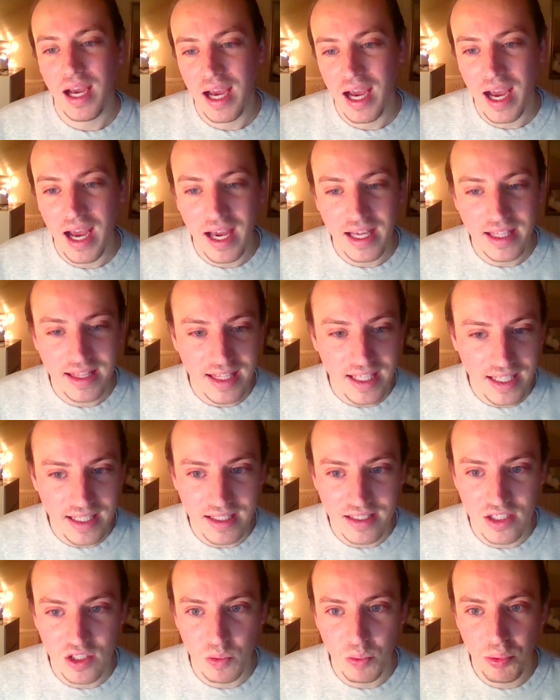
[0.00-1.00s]
I think
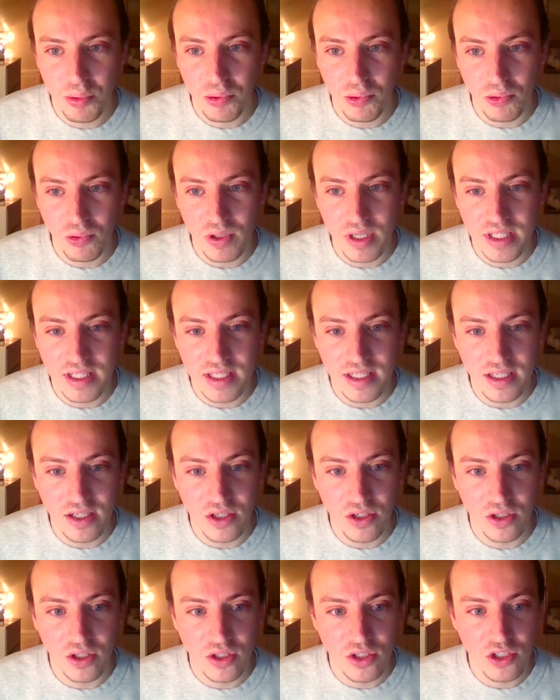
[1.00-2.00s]
this is pretty
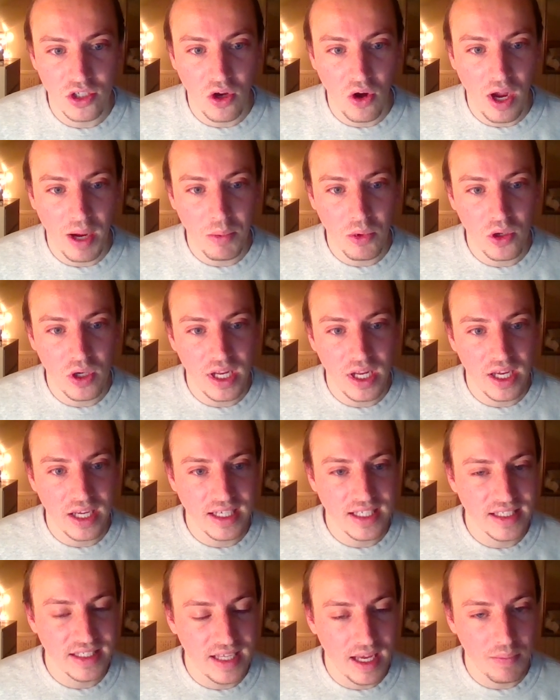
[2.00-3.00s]
good, so I'm going to
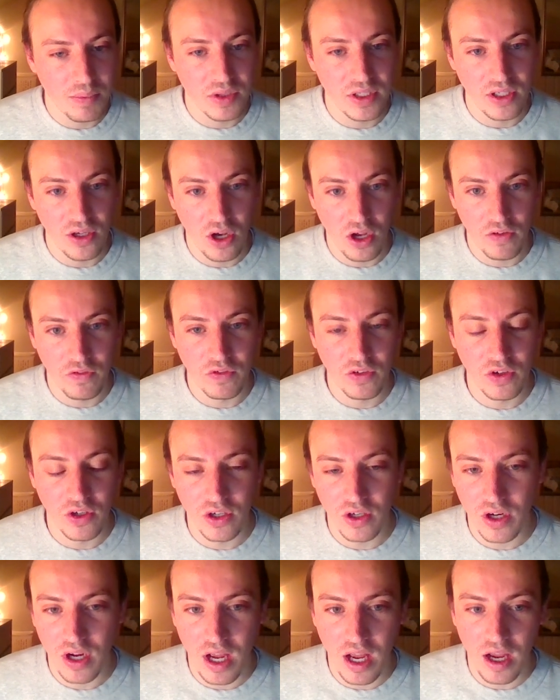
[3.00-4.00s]
accept the
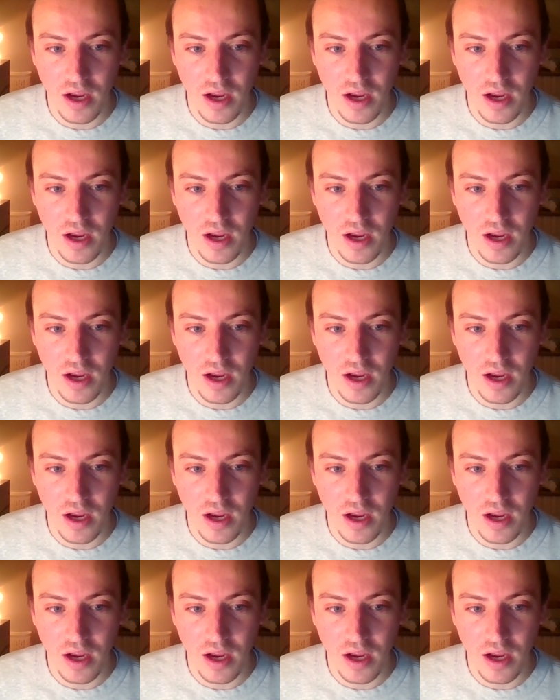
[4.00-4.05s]
offer.